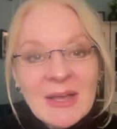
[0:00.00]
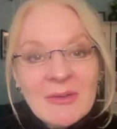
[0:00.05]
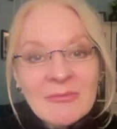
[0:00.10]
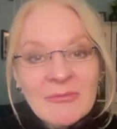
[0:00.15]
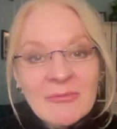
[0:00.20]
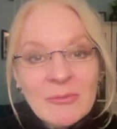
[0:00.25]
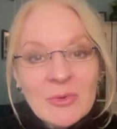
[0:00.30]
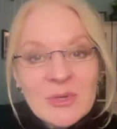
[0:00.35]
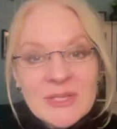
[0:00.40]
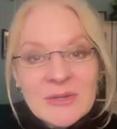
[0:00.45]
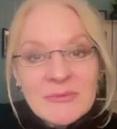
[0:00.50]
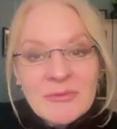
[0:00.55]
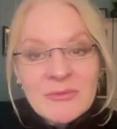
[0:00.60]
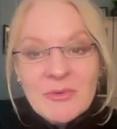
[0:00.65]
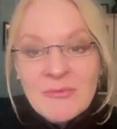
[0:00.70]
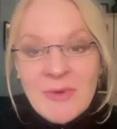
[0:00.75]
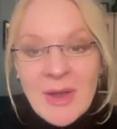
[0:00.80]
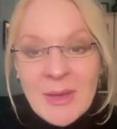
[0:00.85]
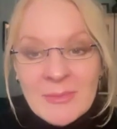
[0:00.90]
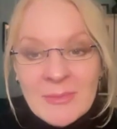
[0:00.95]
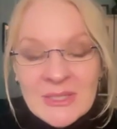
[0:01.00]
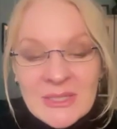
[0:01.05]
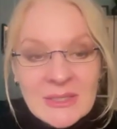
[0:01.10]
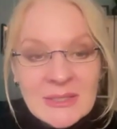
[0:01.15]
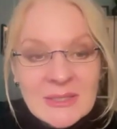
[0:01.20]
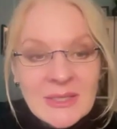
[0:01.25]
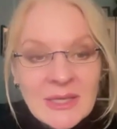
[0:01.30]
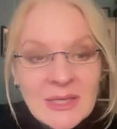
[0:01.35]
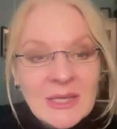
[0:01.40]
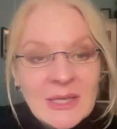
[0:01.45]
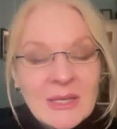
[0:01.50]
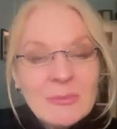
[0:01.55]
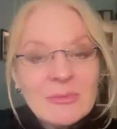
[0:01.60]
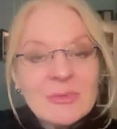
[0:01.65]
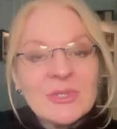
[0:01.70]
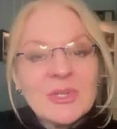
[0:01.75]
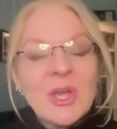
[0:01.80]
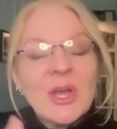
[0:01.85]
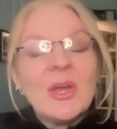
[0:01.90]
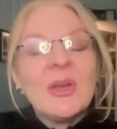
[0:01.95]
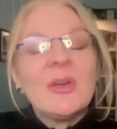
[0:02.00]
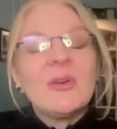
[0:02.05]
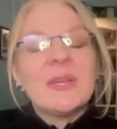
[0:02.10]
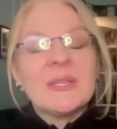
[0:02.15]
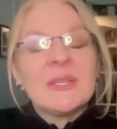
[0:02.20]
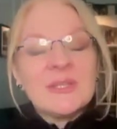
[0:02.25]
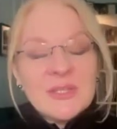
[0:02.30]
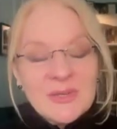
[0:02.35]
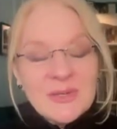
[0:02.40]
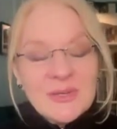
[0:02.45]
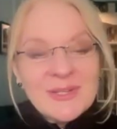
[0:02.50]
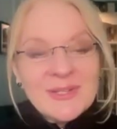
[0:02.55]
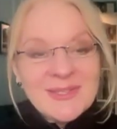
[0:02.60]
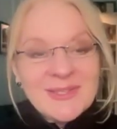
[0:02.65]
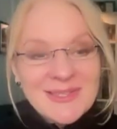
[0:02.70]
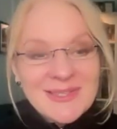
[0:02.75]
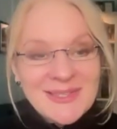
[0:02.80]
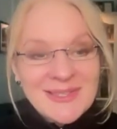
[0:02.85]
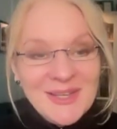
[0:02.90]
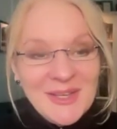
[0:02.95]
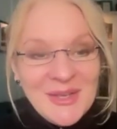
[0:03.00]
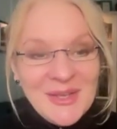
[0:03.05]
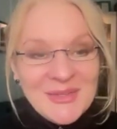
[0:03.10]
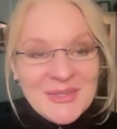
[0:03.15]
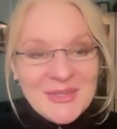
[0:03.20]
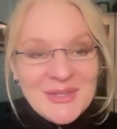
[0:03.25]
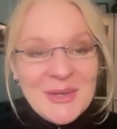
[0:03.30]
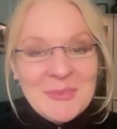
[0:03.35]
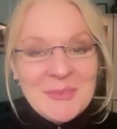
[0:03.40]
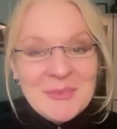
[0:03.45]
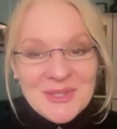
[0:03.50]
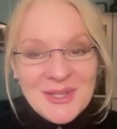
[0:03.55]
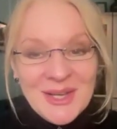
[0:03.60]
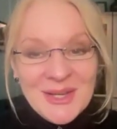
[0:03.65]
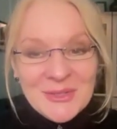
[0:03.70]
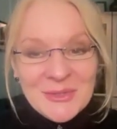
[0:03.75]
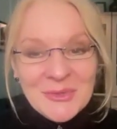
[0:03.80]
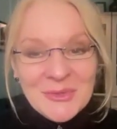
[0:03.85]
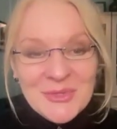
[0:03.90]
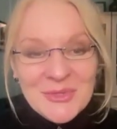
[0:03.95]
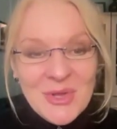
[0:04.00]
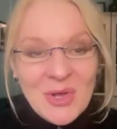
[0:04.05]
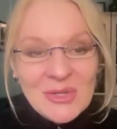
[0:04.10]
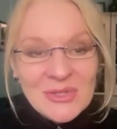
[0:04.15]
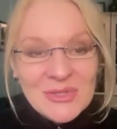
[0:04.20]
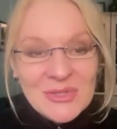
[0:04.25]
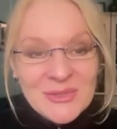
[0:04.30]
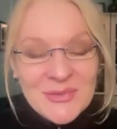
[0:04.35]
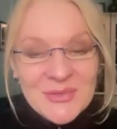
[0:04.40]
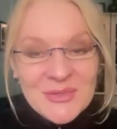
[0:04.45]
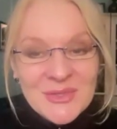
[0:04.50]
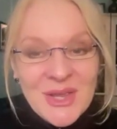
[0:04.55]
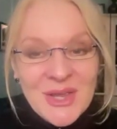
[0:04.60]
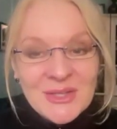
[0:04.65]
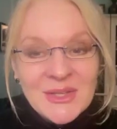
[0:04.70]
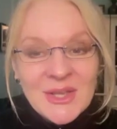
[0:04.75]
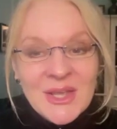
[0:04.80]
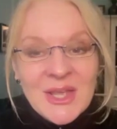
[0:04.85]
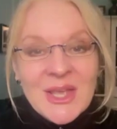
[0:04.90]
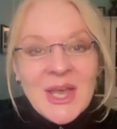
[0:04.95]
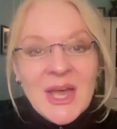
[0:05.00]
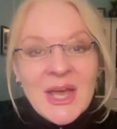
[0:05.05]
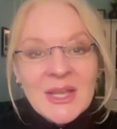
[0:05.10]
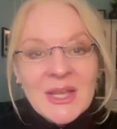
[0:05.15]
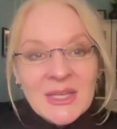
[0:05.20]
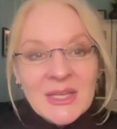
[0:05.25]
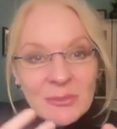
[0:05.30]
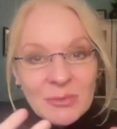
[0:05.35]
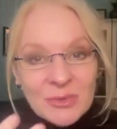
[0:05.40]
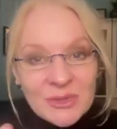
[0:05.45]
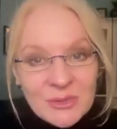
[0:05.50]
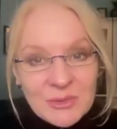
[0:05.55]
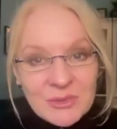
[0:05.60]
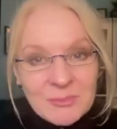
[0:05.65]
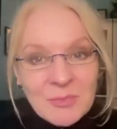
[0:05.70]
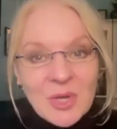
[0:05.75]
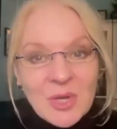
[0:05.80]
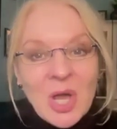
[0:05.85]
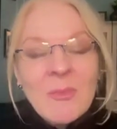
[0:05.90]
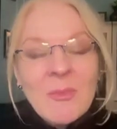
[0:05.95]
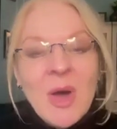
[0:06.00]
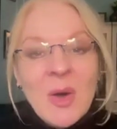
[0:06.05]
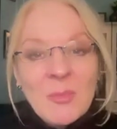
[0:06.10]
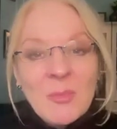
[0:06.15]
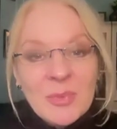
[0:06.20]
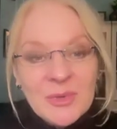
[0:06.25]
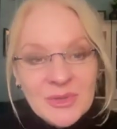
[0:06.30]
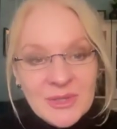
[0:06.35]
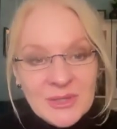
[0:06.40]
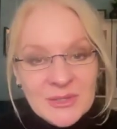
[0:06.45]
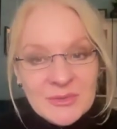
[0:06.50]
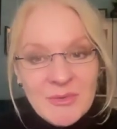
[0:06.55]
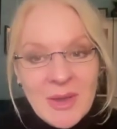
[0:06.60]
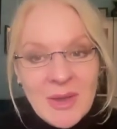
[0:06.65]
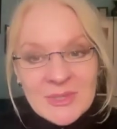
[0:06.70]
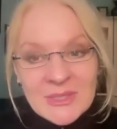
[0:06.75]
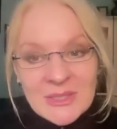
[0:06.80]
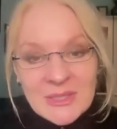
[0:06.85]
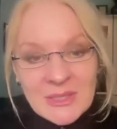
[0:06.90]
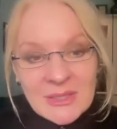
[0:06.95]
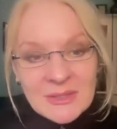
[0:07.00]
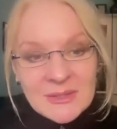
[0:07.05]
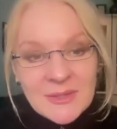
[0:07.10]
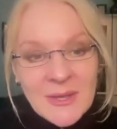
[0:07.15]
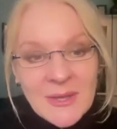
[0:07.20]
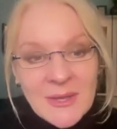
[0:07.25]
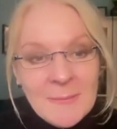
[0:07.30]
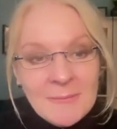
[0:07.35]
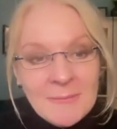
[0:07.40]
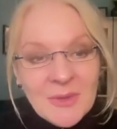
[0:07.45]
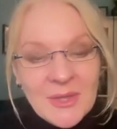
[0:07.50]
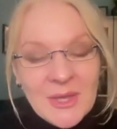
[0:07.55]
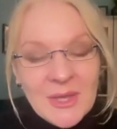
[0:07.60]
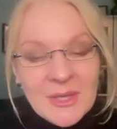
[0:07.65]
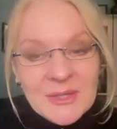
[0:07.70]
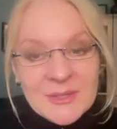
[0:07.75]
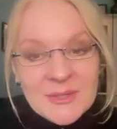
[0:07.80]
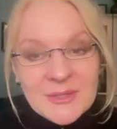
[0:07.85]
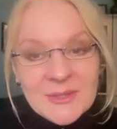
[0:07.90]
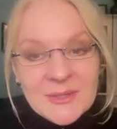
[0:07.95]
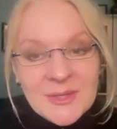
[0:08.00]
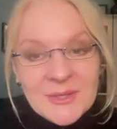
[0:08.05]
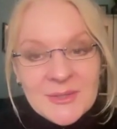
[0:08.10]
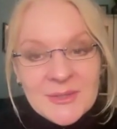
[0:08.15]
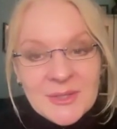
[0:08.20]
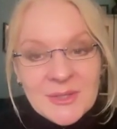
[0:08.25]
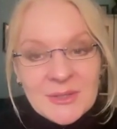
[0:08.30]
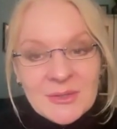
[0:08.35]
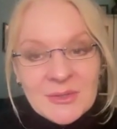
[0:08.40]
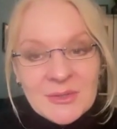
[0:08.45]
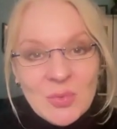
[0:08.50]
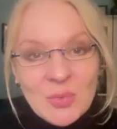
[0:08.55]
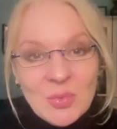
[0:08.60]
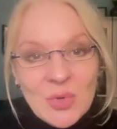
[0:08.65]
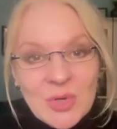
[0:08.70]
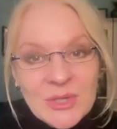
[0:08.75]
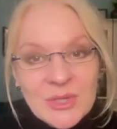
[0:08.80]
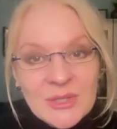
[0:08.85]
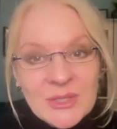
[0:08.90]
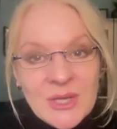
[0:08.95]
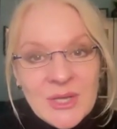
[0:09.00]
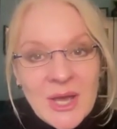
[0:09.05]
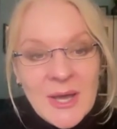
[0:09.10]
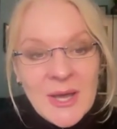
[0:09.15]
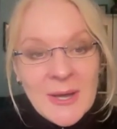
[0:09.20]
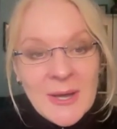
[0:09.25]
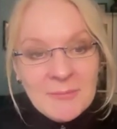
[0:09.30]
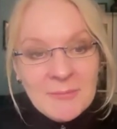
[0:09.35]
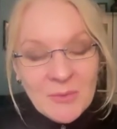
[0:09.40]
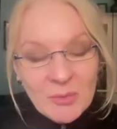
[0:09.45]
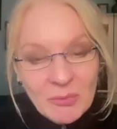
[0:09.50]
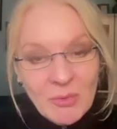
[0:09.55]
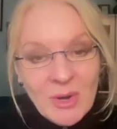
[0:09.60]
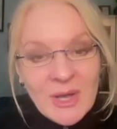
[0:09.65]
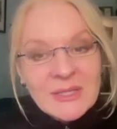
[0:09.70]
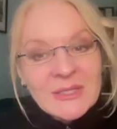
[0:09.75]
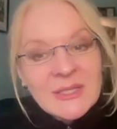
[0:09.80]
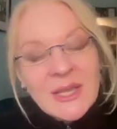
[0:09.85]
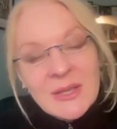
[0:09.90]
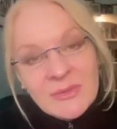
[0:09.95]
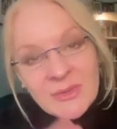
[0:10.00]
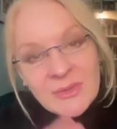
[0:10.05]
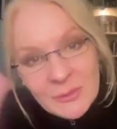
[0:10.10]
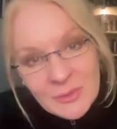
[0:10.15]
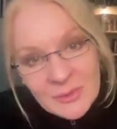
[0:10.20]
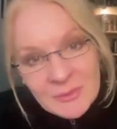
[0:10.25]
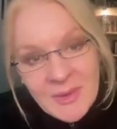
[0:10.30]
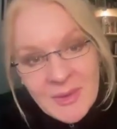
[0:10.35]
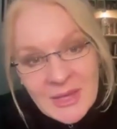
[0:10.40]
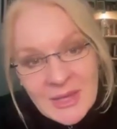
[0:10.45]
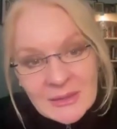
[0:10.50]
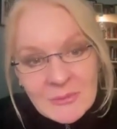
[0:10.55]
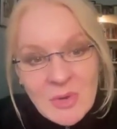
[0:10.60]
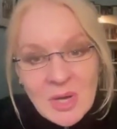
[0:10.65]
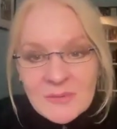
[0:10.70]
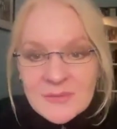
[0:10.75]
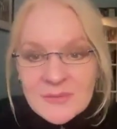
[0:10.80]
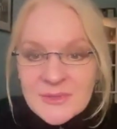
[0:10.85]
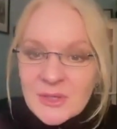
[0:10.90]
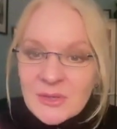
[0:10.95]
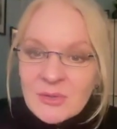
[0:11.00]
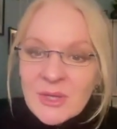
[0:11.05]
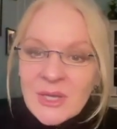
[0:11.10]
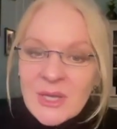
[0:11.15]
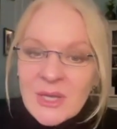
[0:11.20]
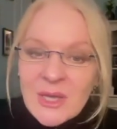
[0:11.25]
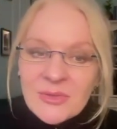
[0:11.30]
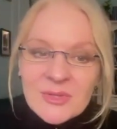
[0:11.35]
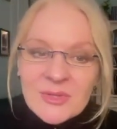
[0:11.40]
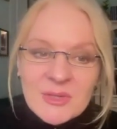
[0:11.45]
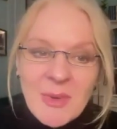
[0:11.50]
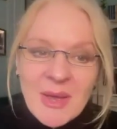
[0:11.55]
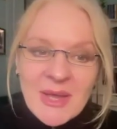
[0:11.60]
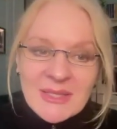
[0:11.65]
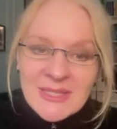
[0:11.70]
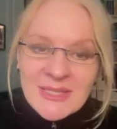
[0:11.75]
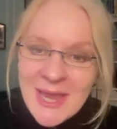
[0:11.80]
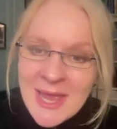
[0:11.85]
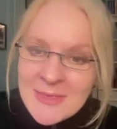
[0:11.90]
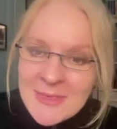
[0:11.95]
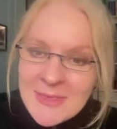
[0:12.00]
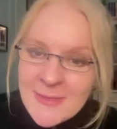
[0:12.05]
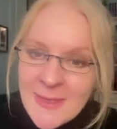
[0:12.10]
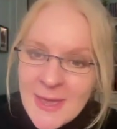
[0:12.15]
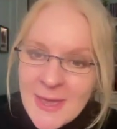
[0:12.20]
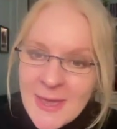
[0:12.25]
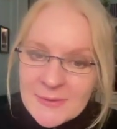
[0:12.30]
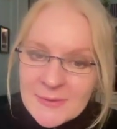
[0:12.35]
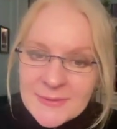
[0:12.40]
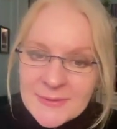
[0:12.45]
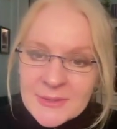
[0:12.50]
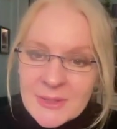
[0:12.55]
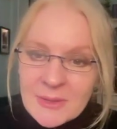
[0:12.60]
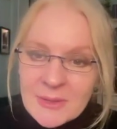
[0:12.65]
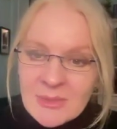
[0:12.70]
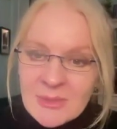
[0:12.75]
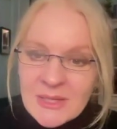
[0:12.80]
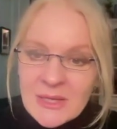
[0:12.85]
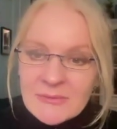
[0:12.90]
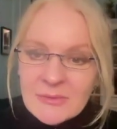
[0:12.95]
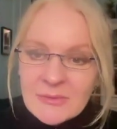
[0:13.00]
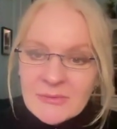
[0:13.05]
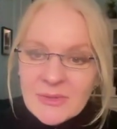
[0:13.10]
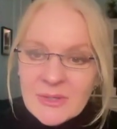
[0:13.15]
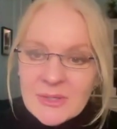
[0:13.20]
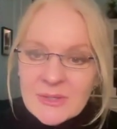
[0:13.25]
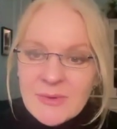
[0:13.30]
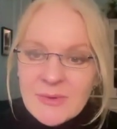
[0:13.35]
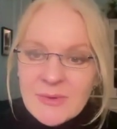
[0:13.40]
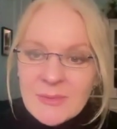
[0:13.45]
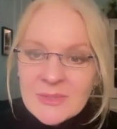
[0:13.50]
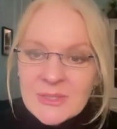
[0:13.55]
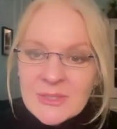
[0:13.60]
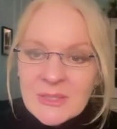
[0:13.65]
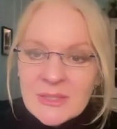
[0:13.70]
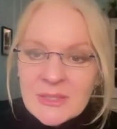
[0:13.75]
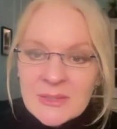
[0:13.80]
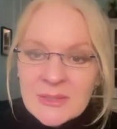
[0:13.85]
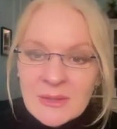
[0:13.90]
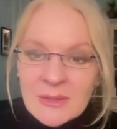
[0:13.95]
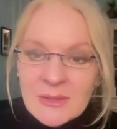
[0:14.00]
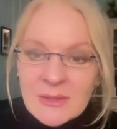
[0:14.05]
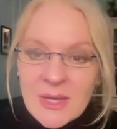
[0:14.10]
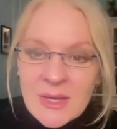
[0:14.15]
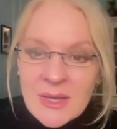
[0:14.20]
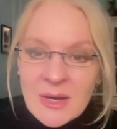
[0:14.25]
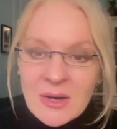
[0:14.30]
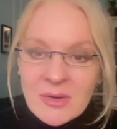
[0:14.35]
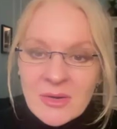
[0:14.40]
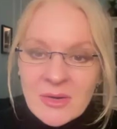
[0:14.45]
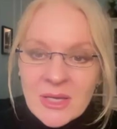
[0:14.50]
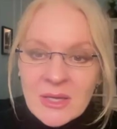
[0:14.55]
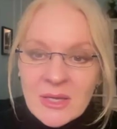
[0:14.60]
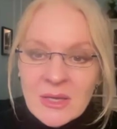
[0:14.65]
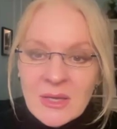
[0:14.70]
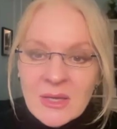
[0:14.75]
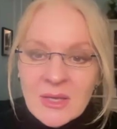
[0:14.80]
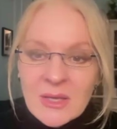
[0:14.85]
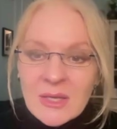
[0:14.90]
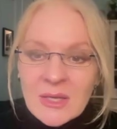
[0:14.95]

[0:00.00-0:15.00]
and for different remedies. And he would go into his sleep state or his altered state, and he would come up with these remedies that then his assistant would write down. They would mail them off. So there's about 10,000, I believe, of these remedies at the a.r.e.